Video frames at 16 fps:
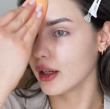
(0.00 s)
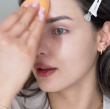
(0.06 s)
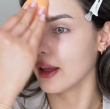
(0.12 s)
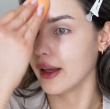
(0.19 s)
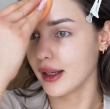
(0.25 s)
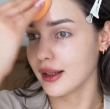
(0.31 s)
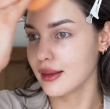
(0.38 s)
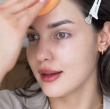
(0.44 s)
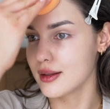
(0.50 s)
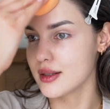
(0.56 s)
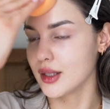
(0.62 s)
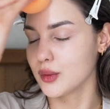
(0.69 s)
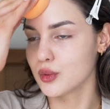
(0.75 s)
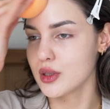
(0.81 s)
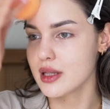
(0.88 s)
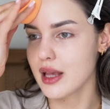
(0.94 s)
Like the
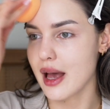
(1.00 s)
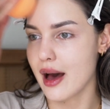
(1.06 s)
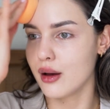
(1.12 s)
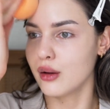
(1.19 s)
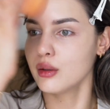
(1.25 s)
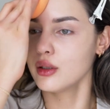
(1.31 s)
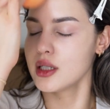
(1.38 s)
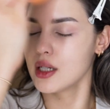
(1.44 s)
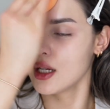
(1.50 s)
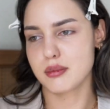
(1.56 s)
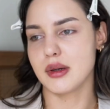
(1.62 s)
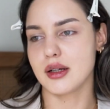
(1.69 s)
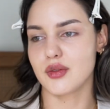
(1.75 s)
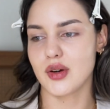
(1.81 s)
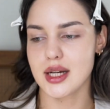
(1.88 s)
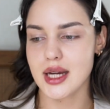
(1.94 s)
sun was out,
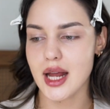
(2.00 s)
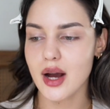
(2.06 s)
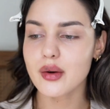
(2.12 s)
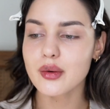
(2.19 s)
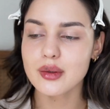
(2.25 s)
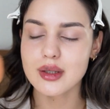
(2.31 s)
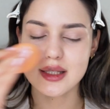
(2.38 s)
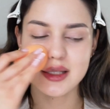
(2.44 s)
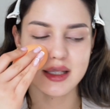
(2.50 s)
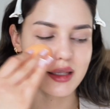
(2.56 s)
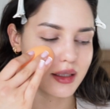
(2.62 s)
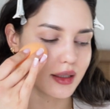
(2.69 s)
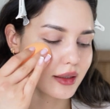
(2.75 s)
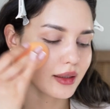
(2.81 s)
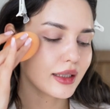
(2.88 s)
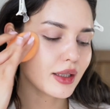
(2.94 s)
but right now it's
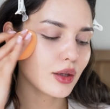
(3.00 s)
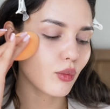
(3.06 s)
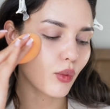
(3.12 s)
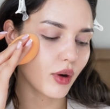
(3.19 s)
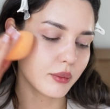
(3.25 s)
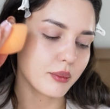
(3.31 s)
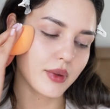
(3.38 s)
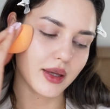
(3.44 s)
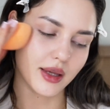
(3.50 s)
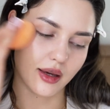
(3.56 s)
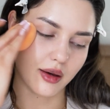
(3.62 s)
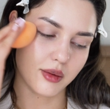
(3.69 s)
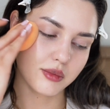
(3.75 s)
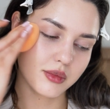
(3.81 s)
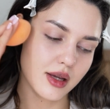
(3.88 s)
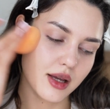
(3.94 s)
literally 1
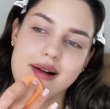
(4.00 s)
p.m.